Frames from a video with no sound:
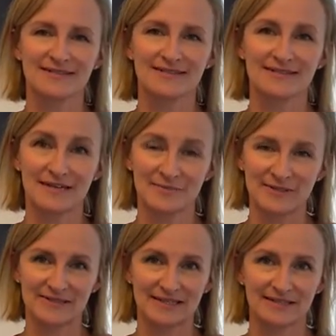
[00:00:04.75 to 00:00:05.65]

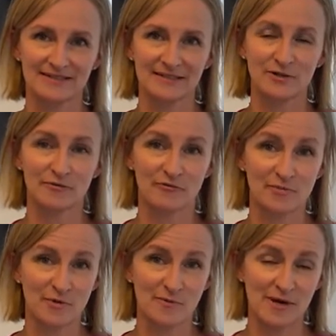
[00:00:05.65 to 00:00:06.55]
Sustainability here at
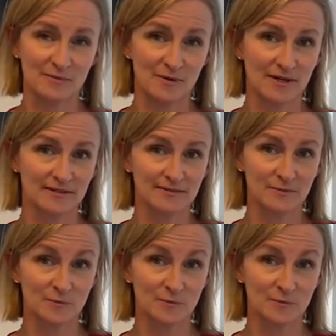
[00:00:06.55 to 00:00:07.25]
Freeport-McMoRan,